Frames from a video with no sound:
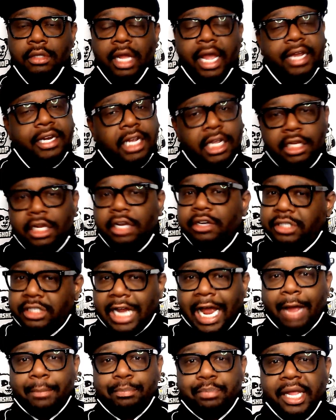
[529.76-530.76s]
And then your
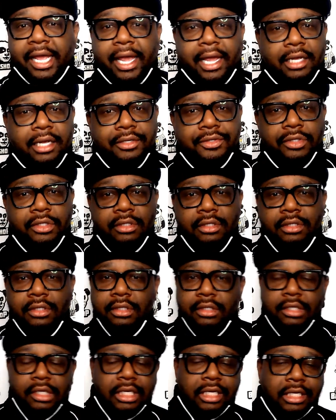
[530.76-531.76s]
shot plays.
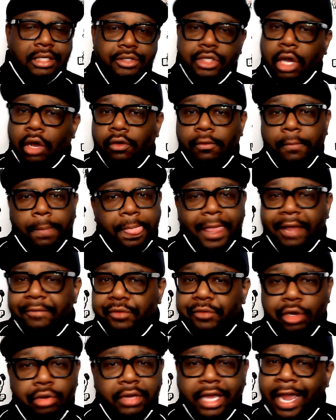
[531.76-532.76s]
So
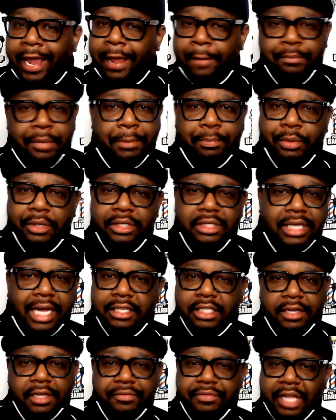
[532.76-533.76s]
if you can't be
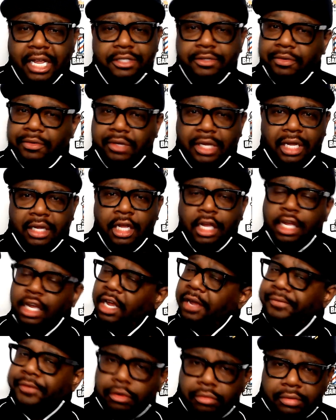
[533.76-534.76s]
productive,
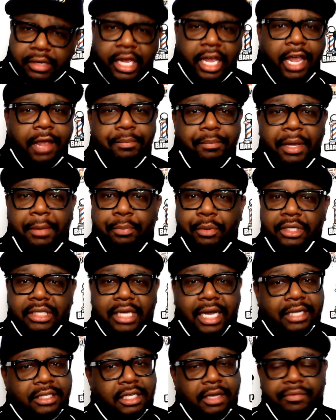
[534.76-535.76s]
if you can't be
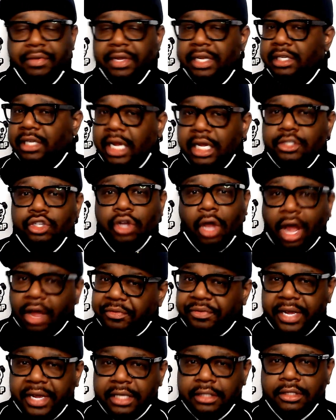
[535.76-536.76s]
productive in this
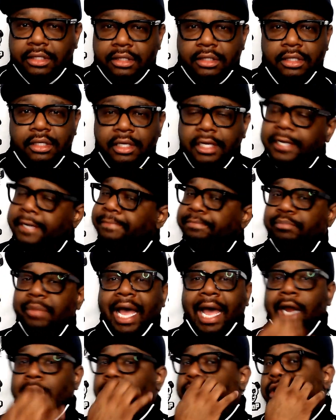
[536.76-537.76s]
offense,
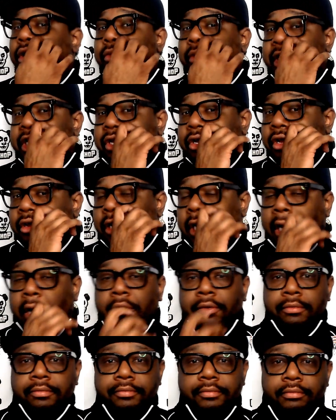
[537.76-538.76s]
I don't know where you're gonna
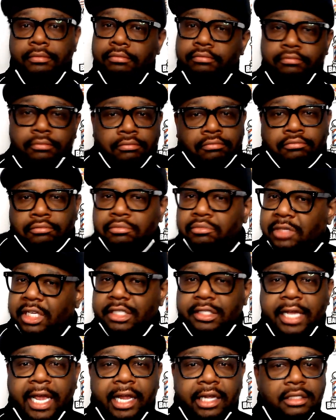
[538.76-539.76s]
go.
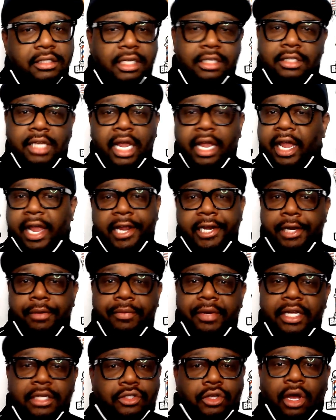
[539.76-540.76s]
This ain't Andy
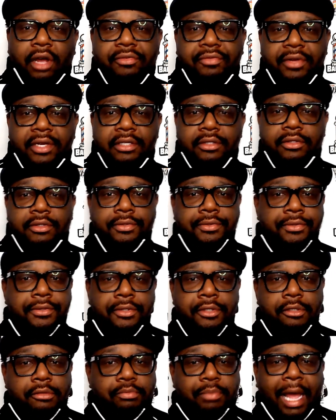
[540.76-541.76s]
Reid's offense.
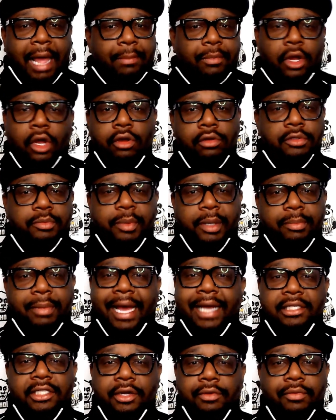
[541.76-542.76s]
Pat Mahomes be
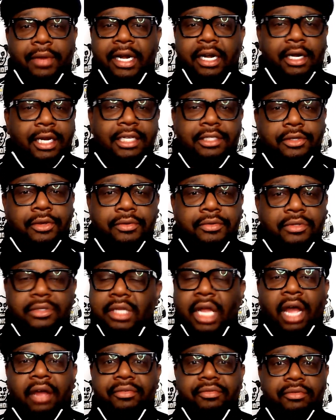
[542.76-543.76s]
back there running his own
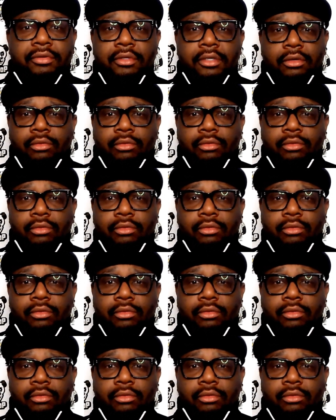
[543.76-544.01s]
stuff.